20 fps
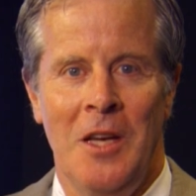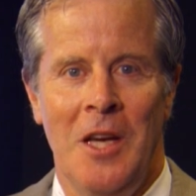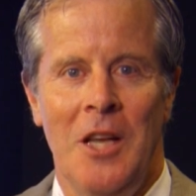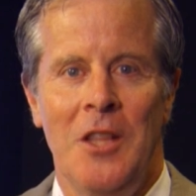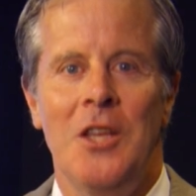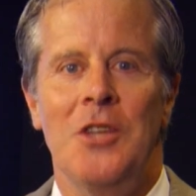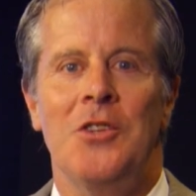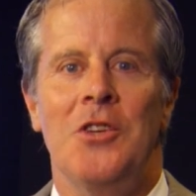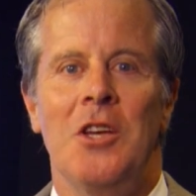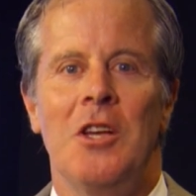In
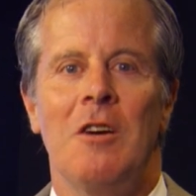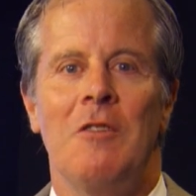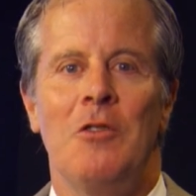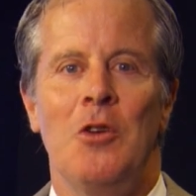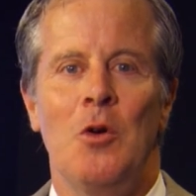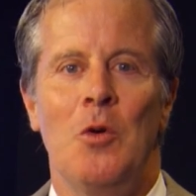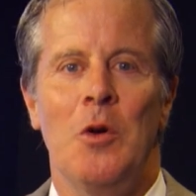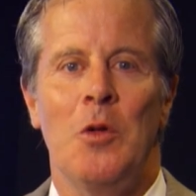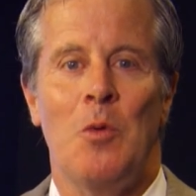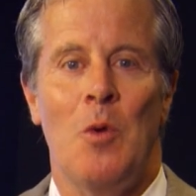this
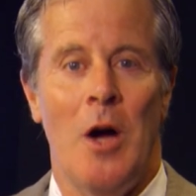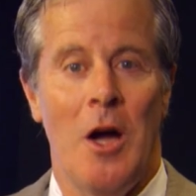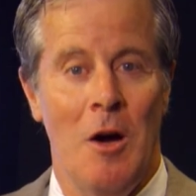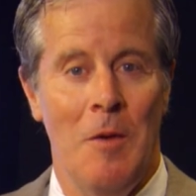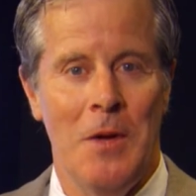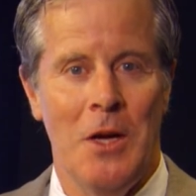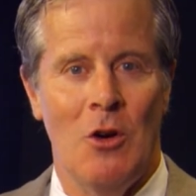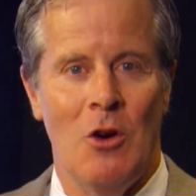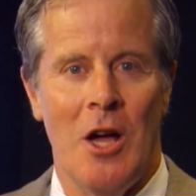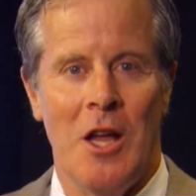interview with
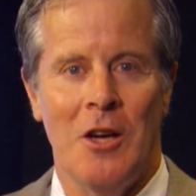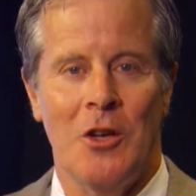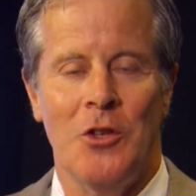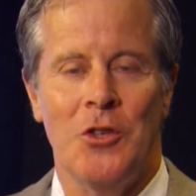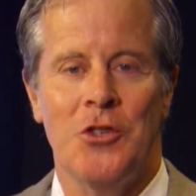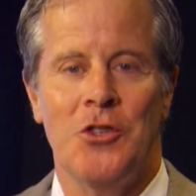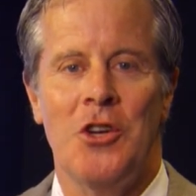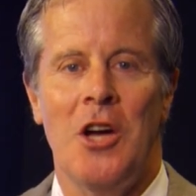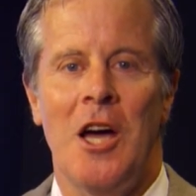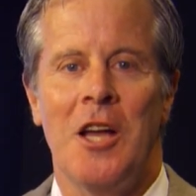Wyoming
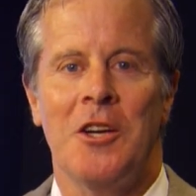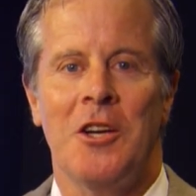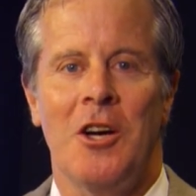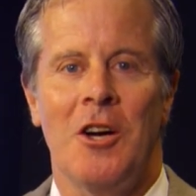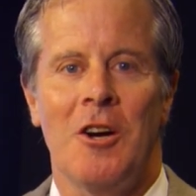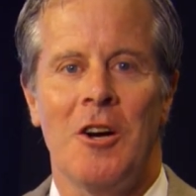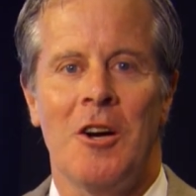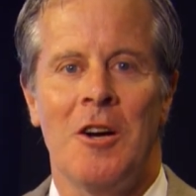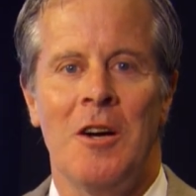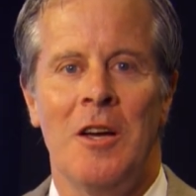Chronicle's John
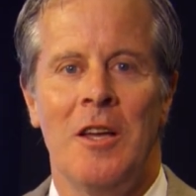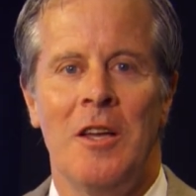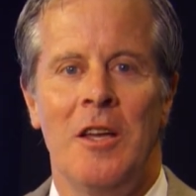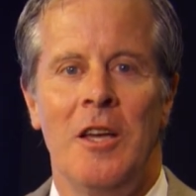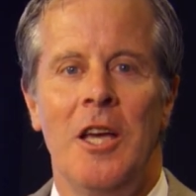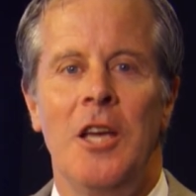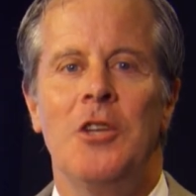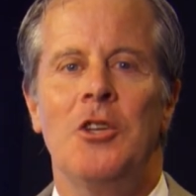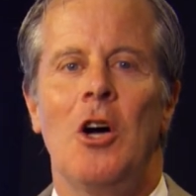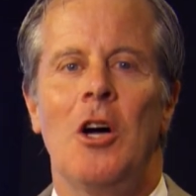Kerr,
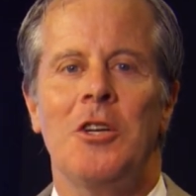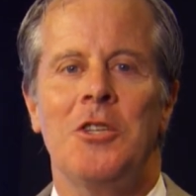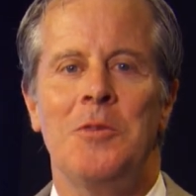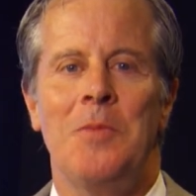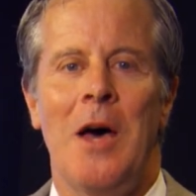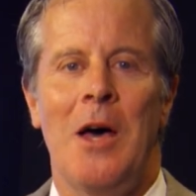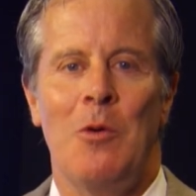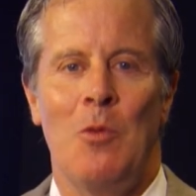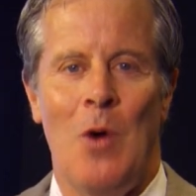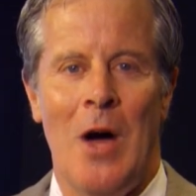he talks
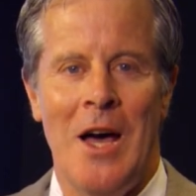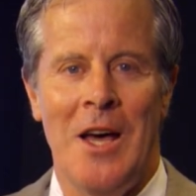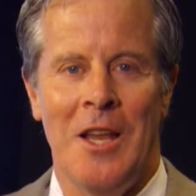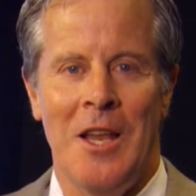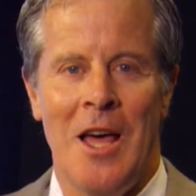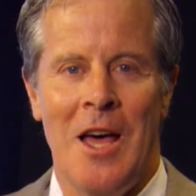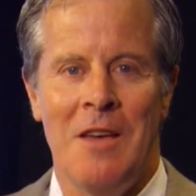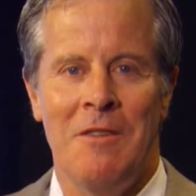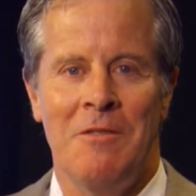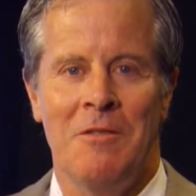about
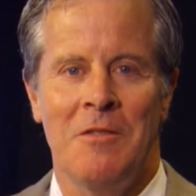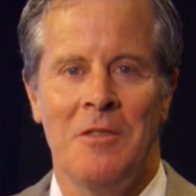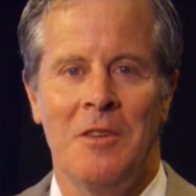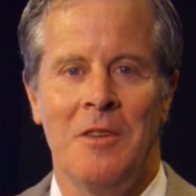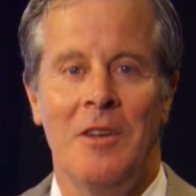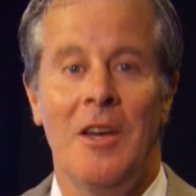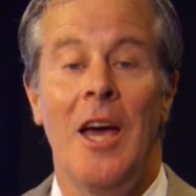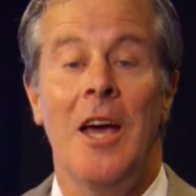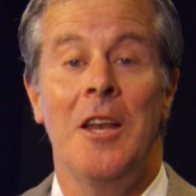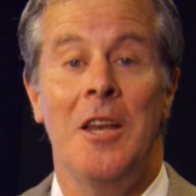wildlife
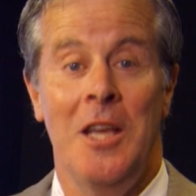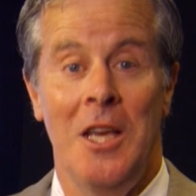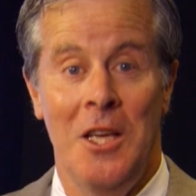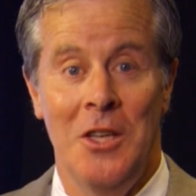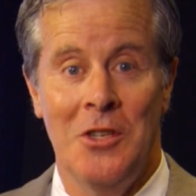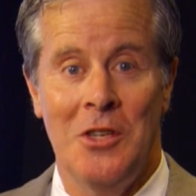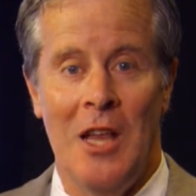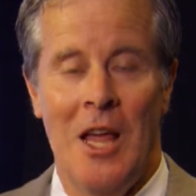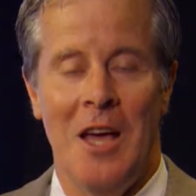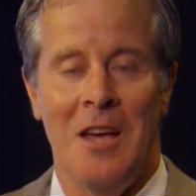and
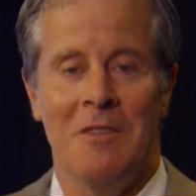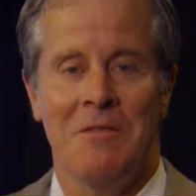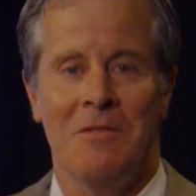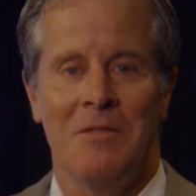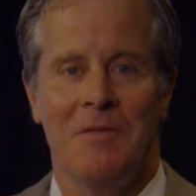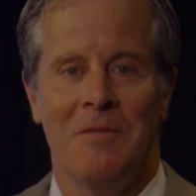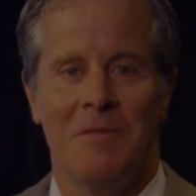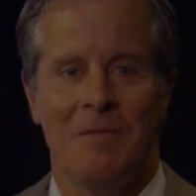his life.